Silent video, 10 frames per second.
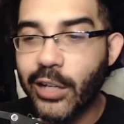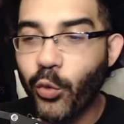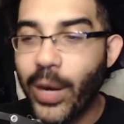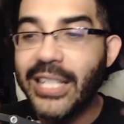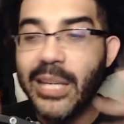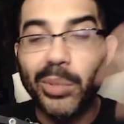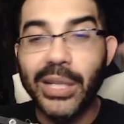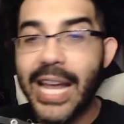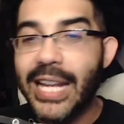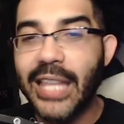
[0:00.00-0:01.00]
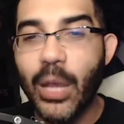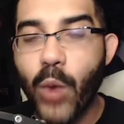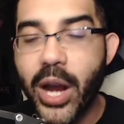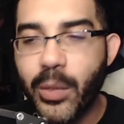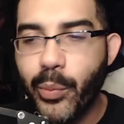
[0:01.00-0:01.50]
crazy plan that they
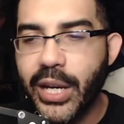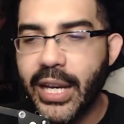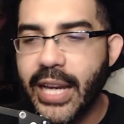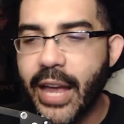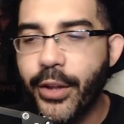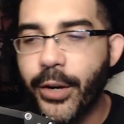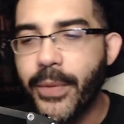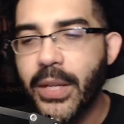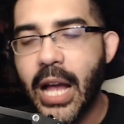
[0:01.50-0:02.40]
wind up putting together,